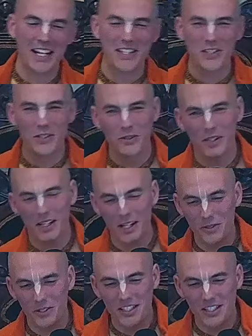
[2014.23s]

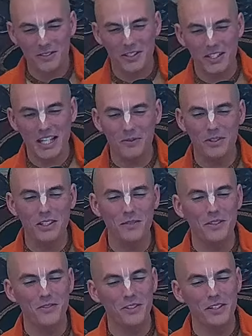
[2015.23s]
I was staying with
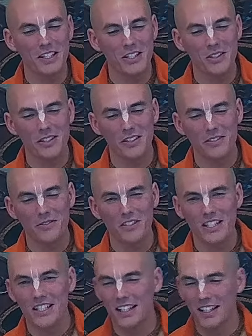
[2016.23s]
some devotees
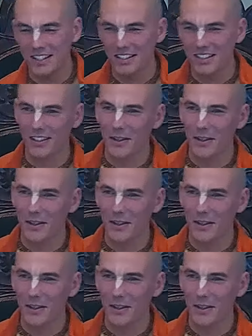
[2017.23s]
visiting us,